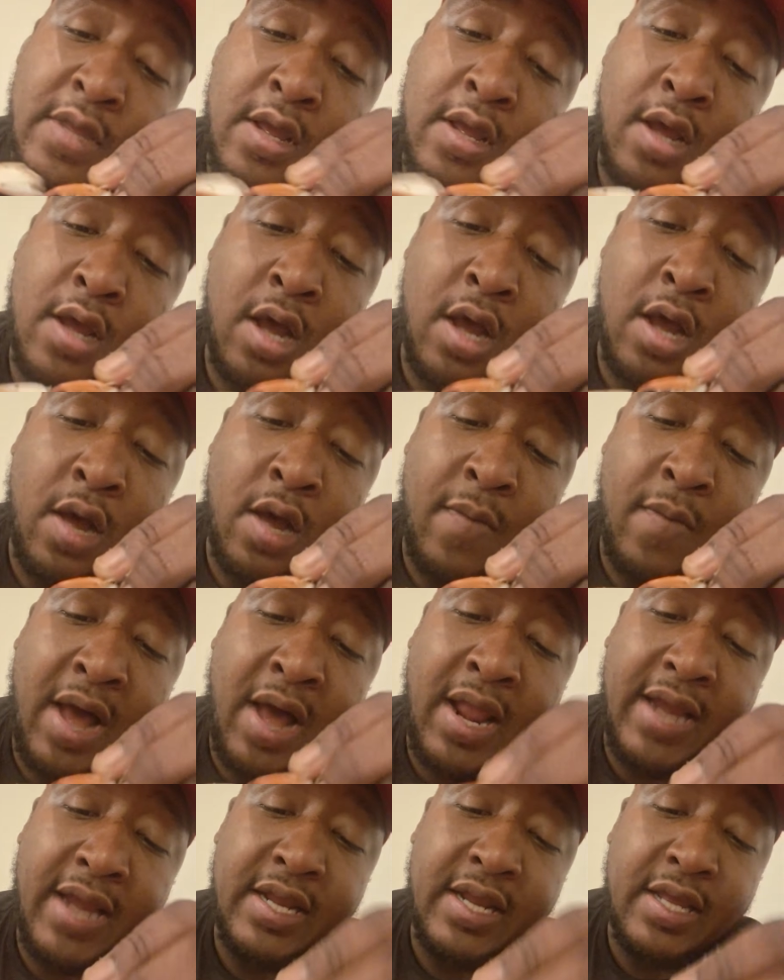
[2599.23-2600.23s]
I
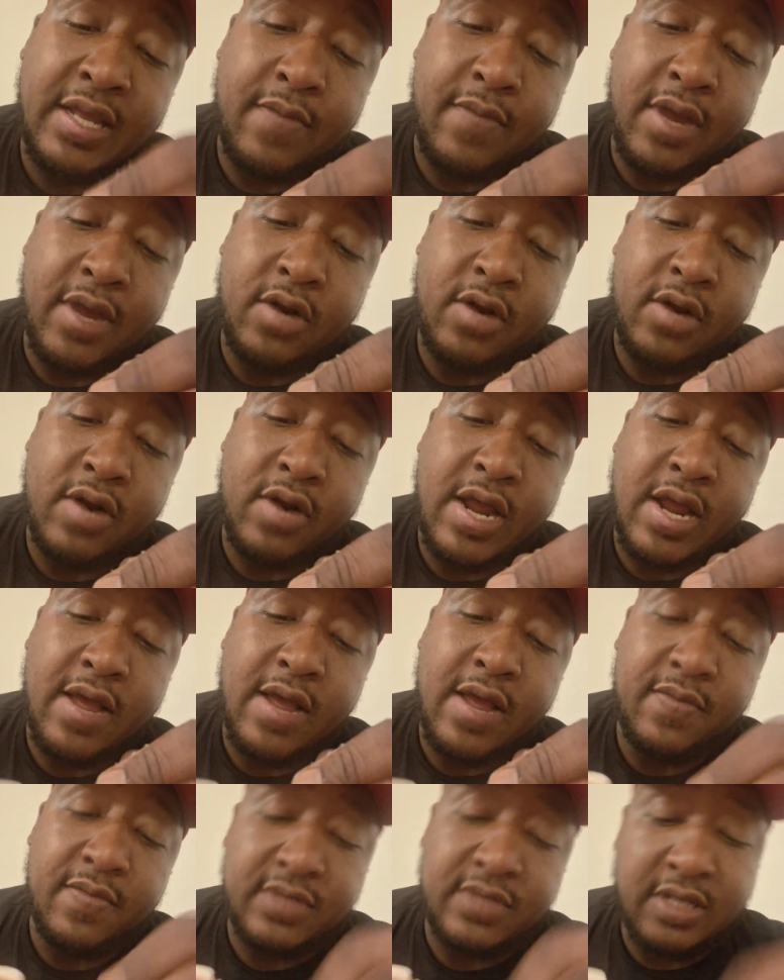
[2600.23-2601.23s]
like to get my
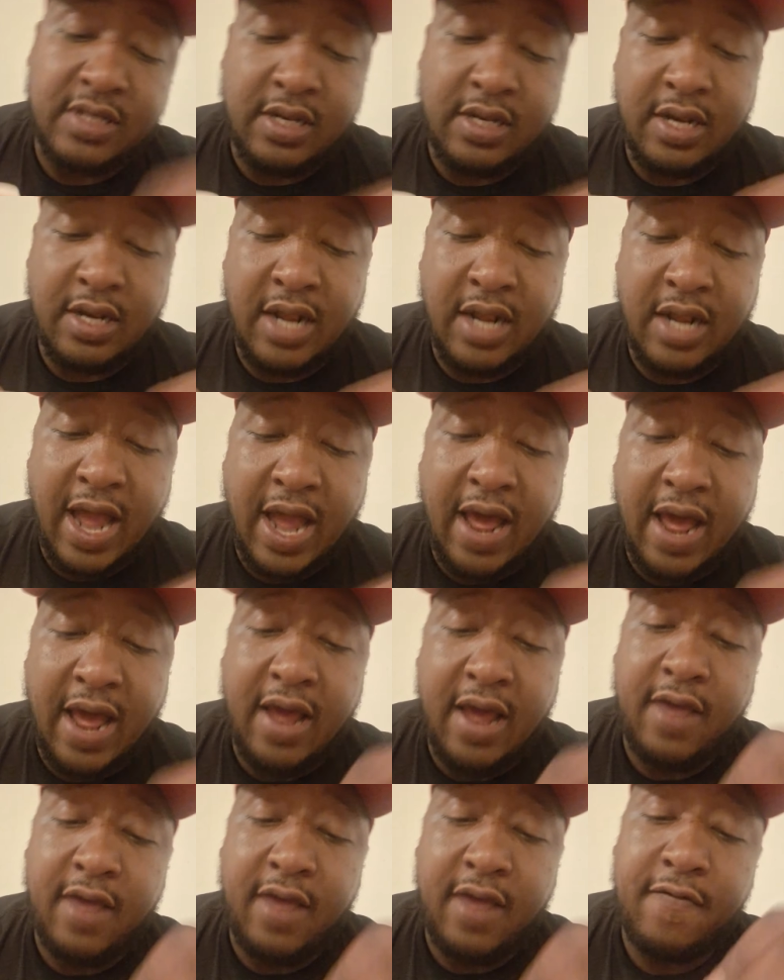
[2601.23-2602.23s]
crabs live